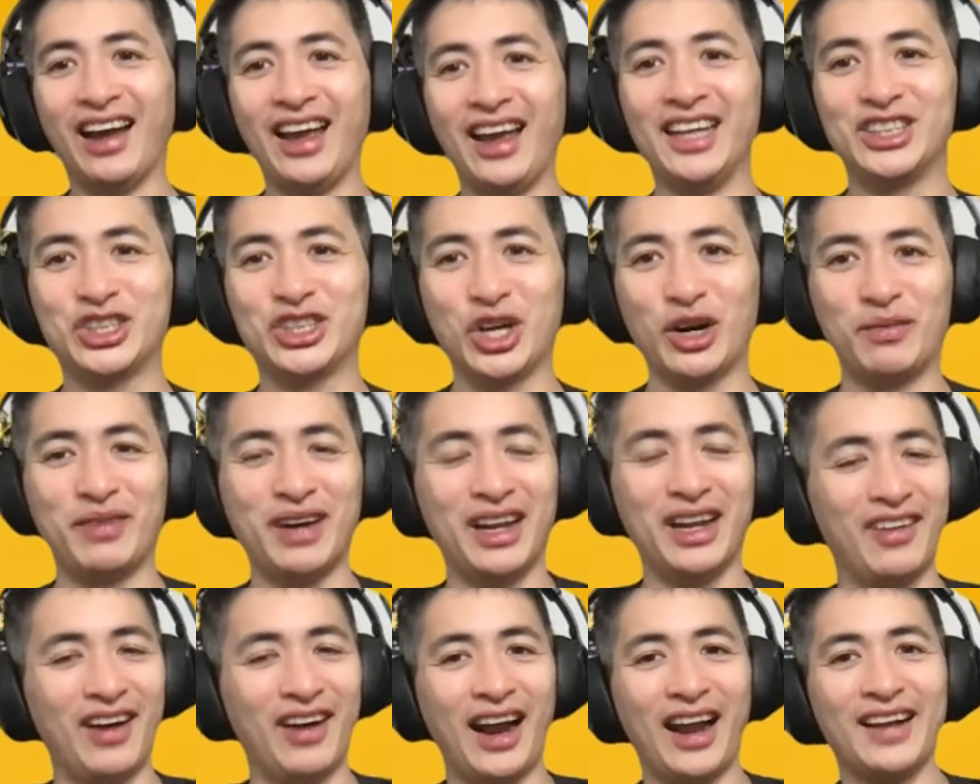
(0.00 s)
in
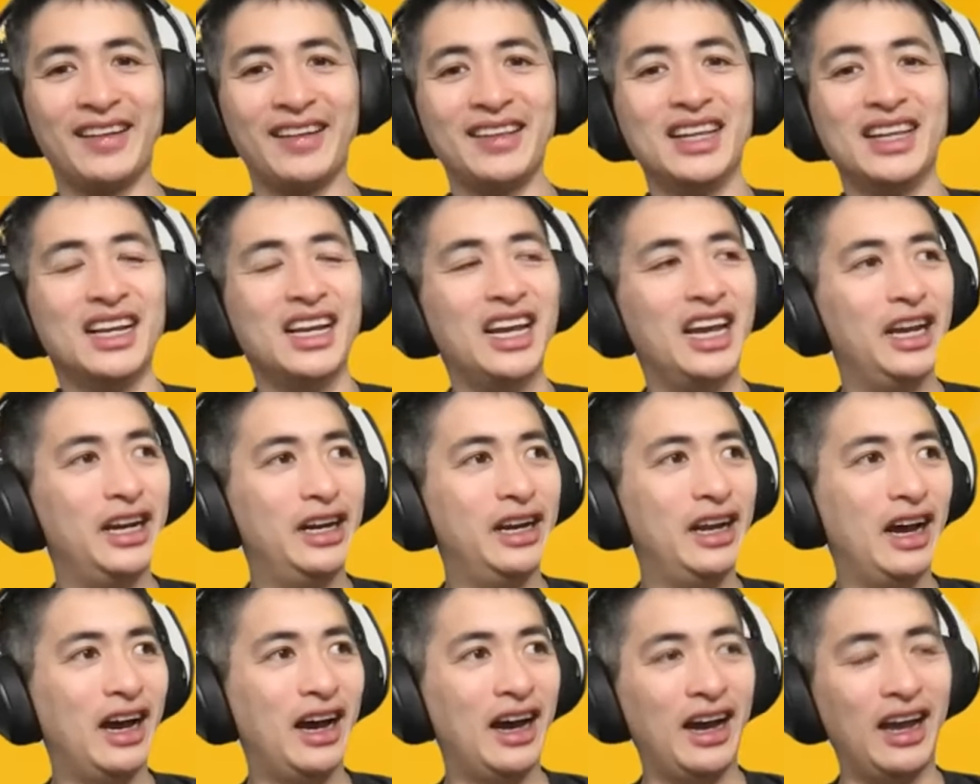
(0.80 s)
Germany right in
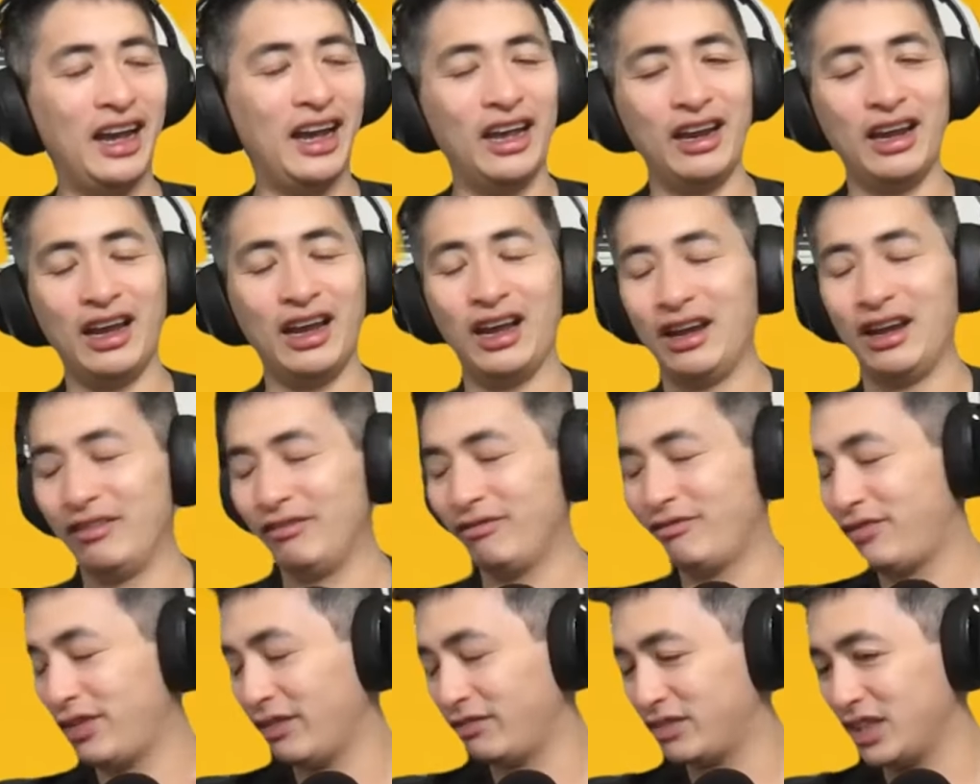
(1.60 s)
uh in, in
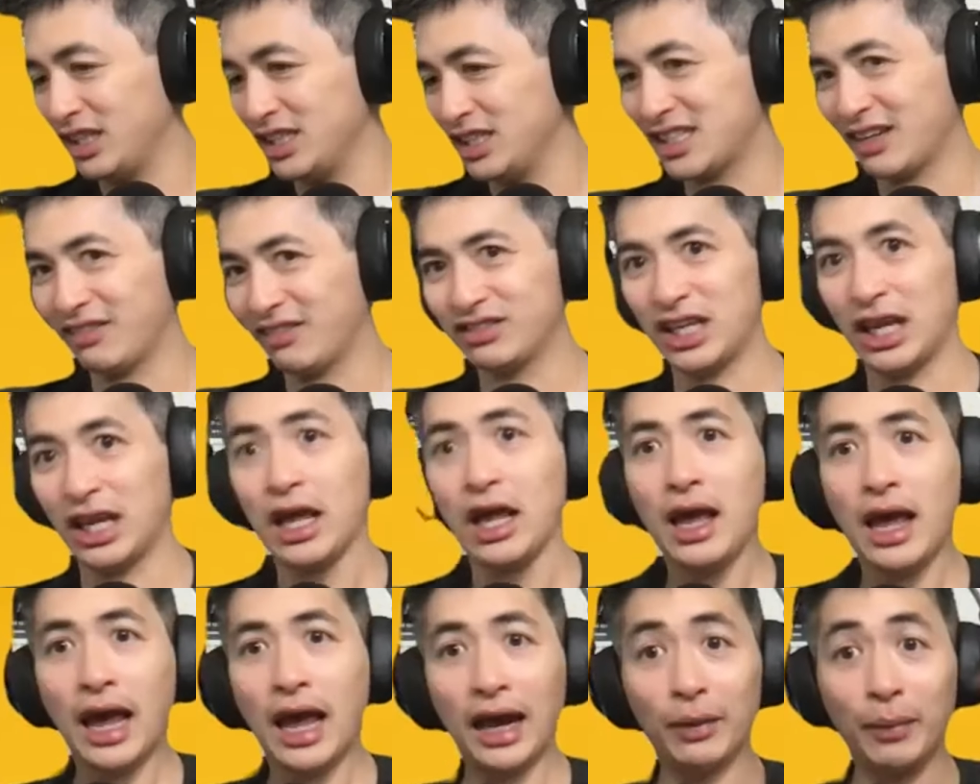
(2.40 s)
1517
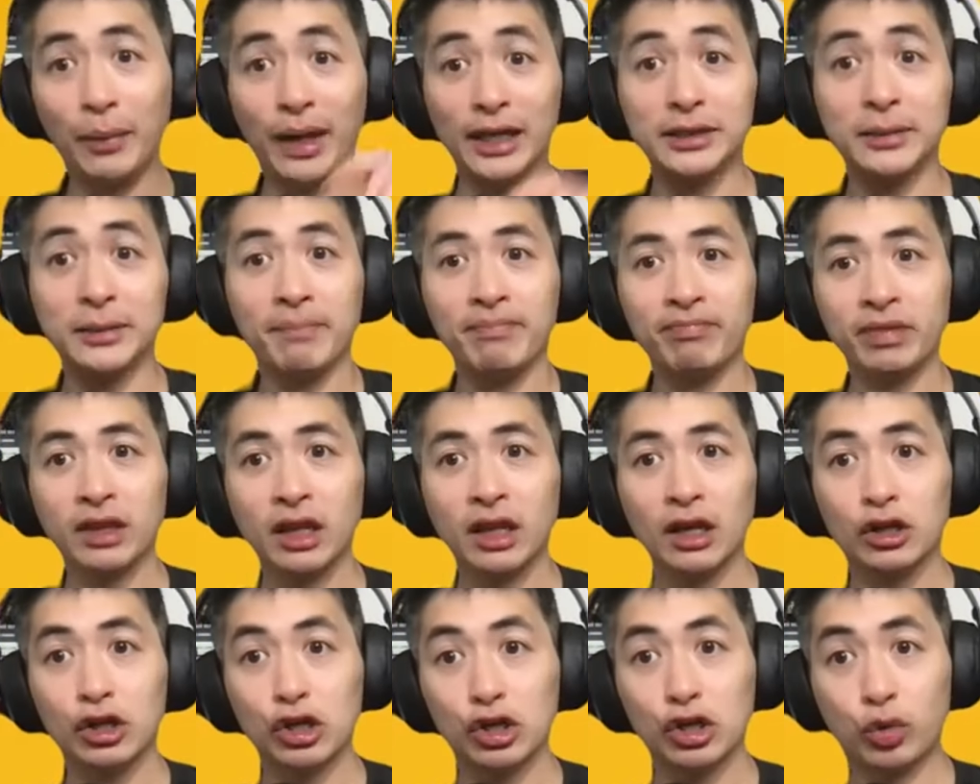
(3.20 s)
anyways
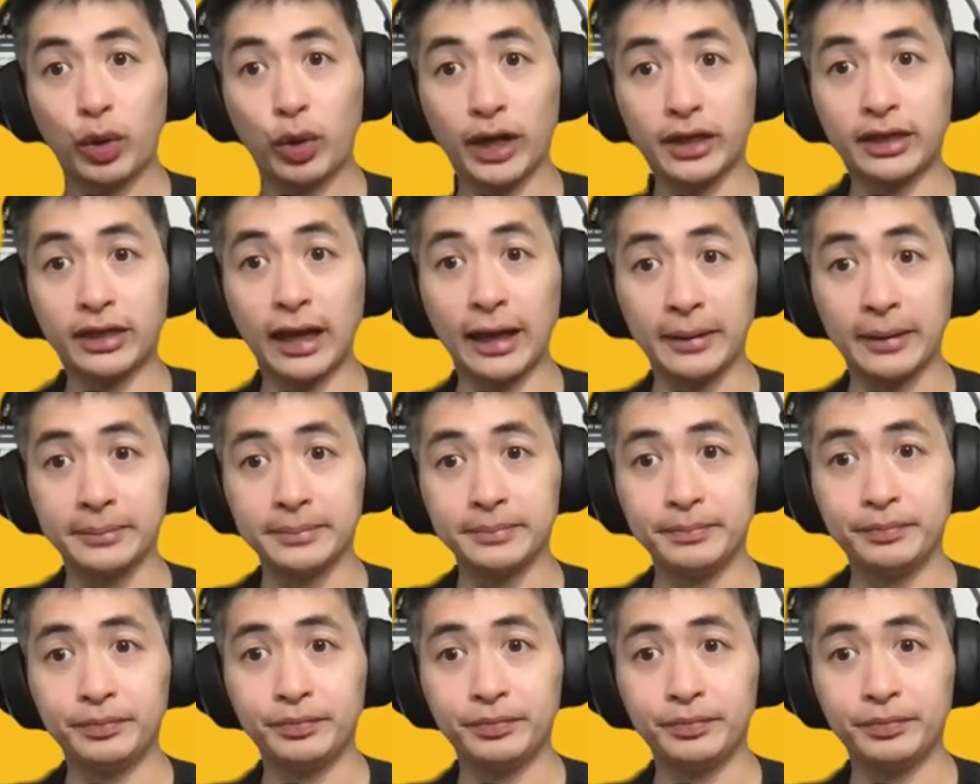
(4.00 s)
quick thing